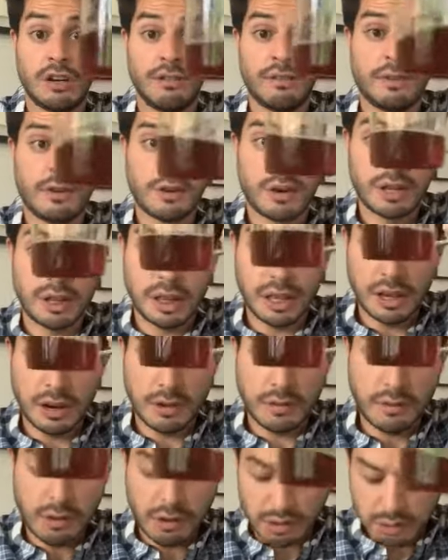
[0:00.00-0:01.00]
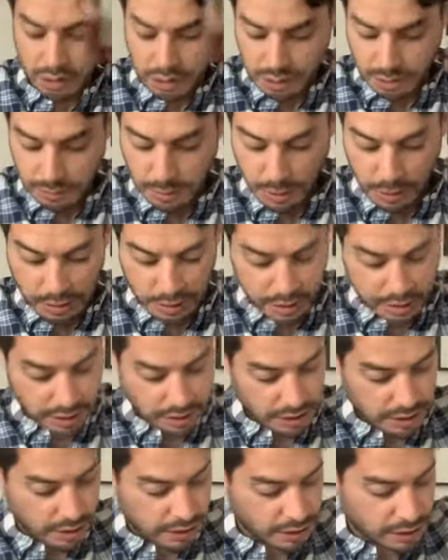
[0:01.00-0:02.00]
very transparent.
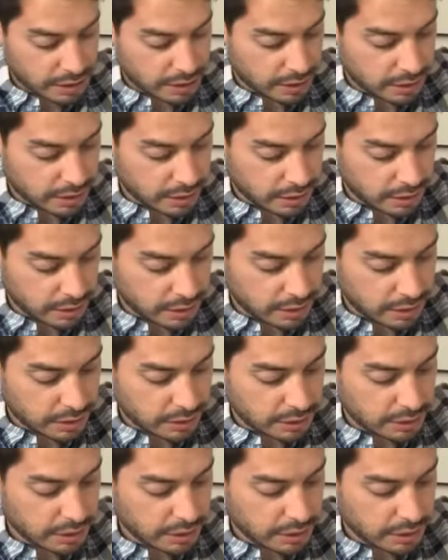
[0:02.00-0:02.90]
I like that into it.